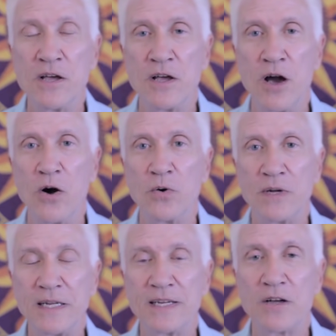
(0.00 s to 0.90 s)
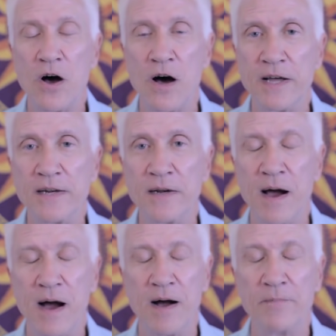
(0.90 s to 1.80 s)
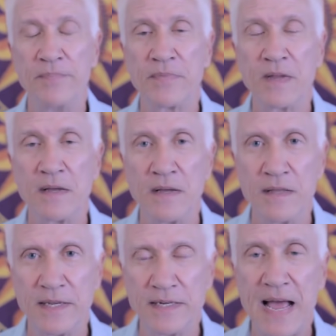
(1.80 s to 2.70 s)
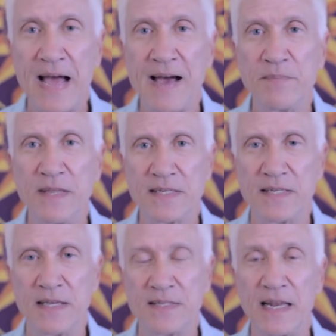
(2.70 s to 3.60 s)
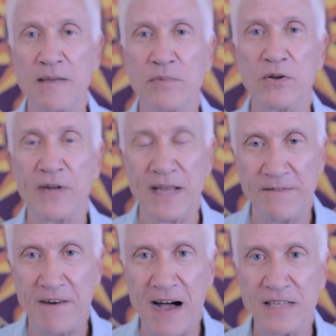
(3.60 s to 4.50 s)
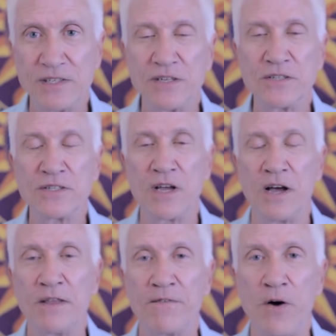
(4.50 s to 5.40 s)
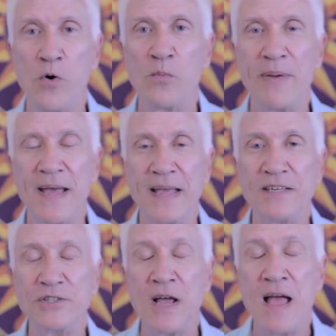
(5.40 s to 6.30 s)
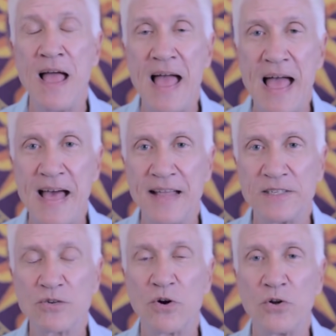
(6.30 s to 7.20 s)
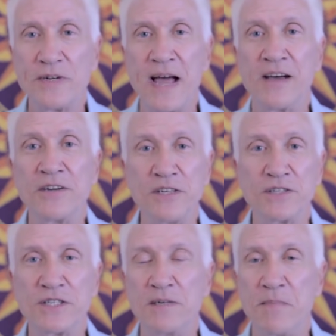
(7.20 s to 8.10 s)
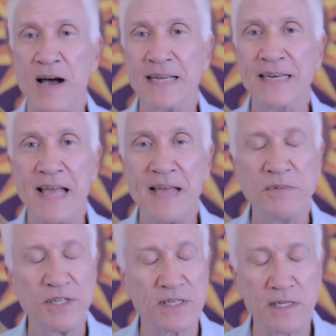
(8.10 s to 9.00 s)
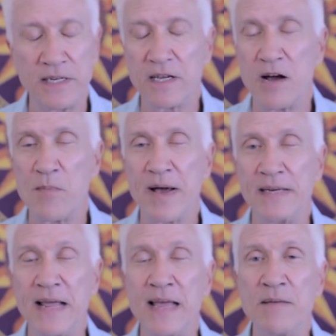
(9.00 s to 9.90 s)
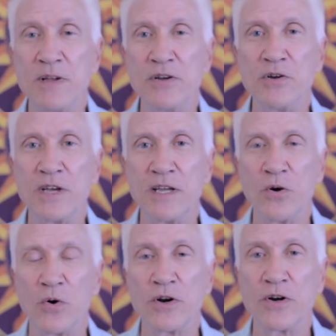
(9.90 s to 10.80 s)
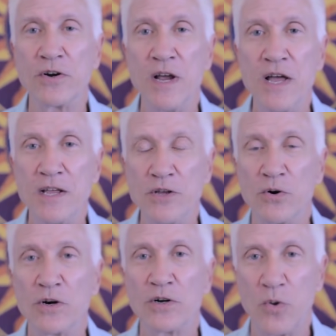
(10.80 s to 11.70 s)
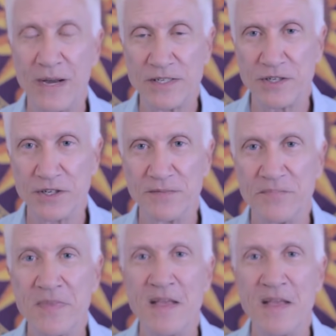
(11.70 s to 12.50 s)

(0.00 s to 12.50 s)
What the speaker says: go click on the tab that is labeled Advisors on the home page and scroll down to see my name. Just click on my name and you can order your question.